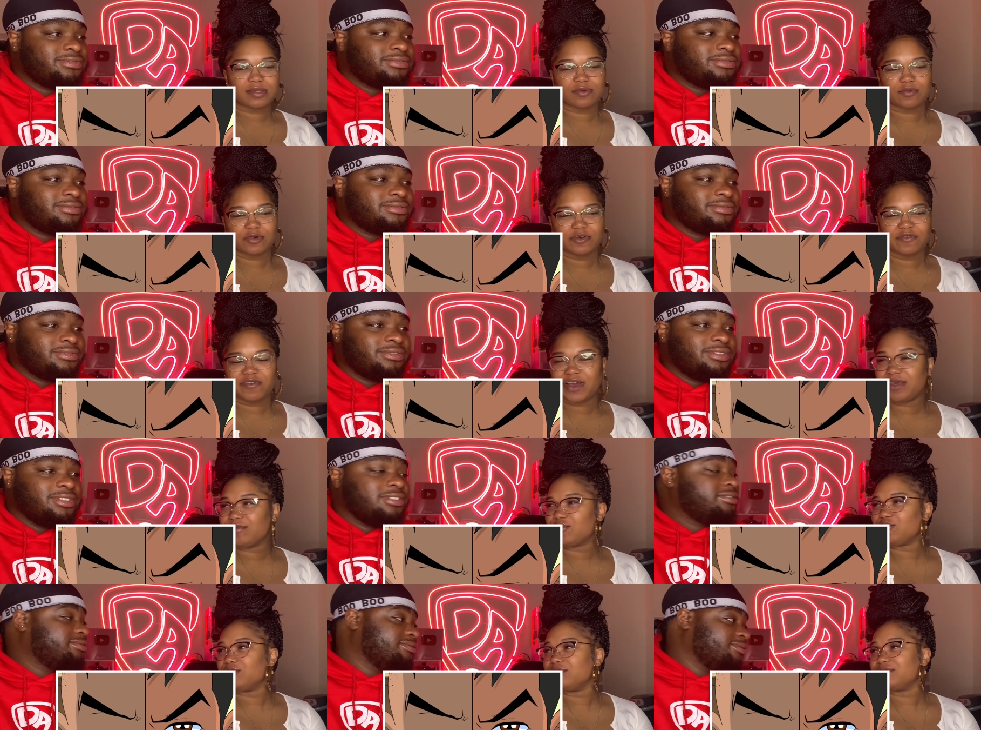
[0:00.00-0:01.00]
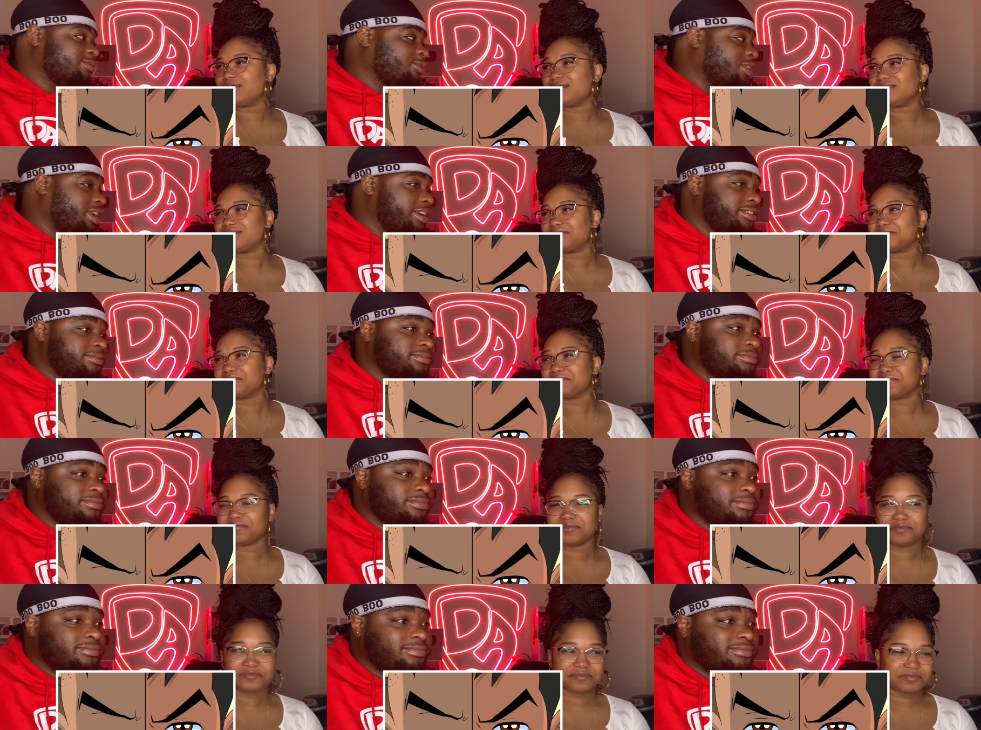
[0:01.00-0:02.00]
Speaker 1: some Ooh, real fight moves. Nice right.
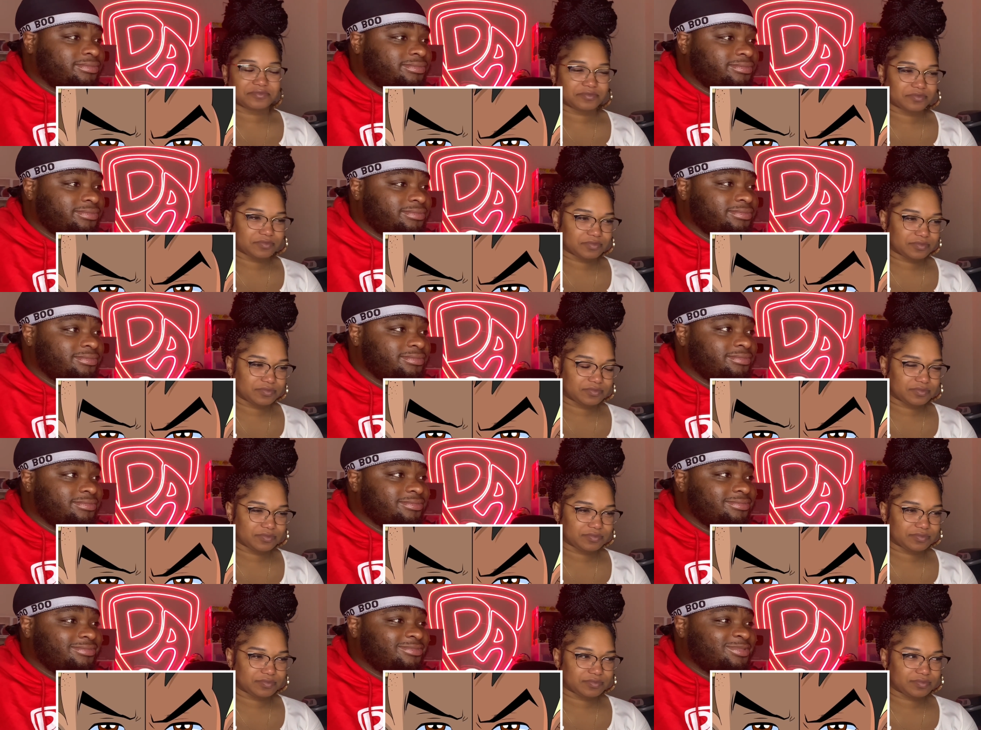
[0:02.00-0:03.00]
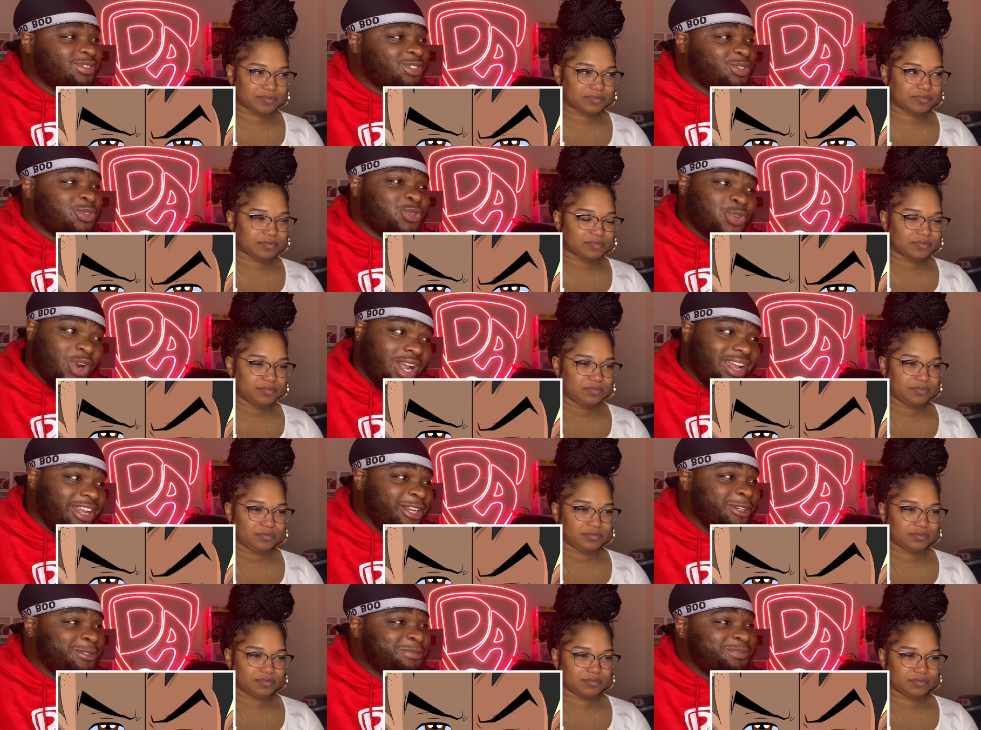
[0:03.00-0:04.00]
Speaker 2: moves. Oh, you thought this was gonna be easy. Right.
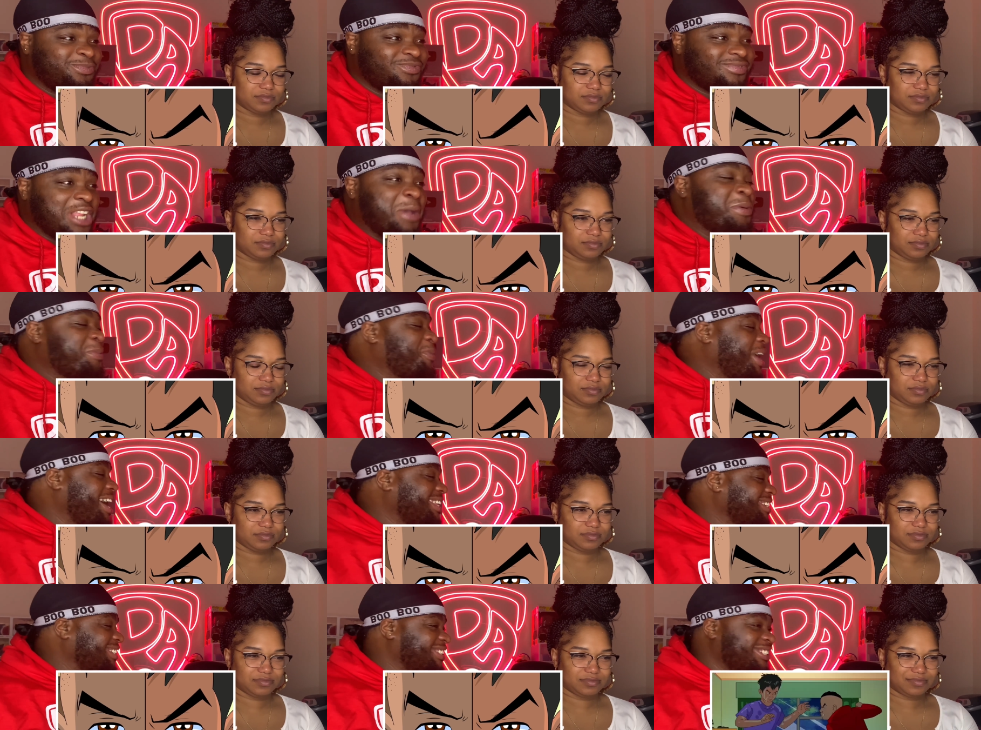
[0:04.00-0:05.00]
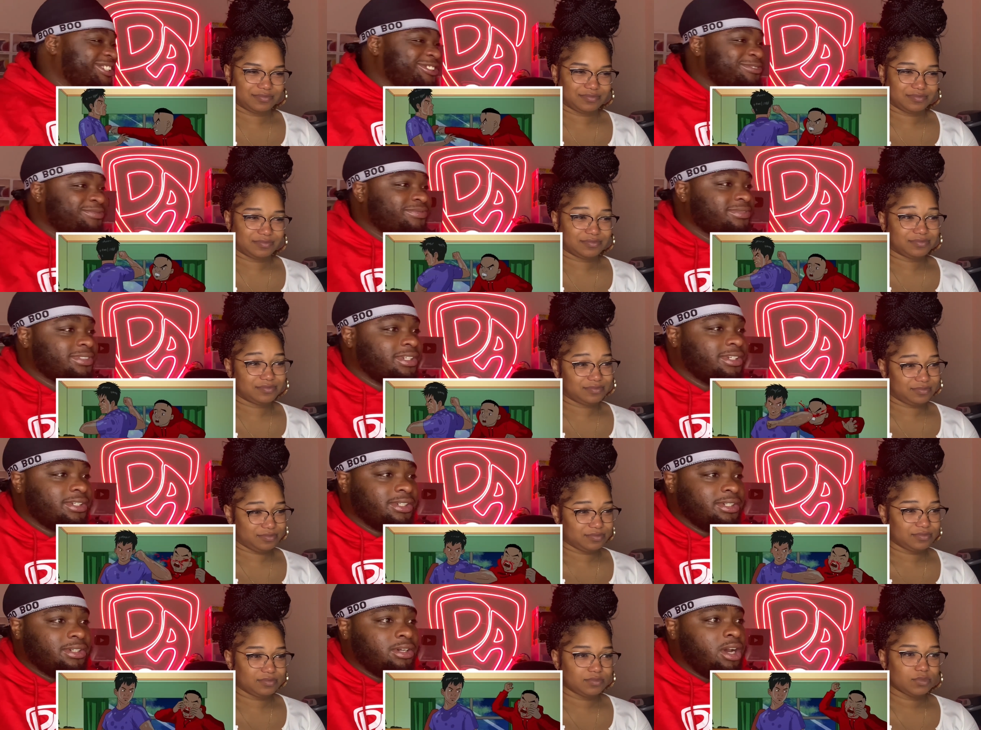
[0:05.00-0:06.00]
Okay, kid. I've been practicing.
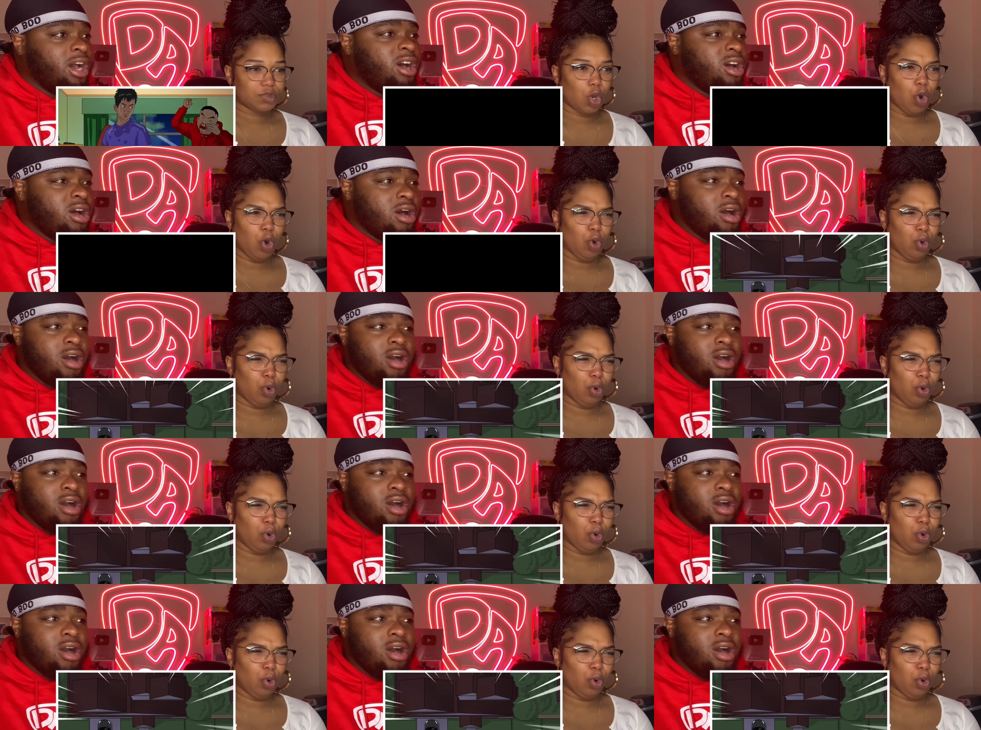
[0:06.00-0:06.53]
Speaker 1: oh!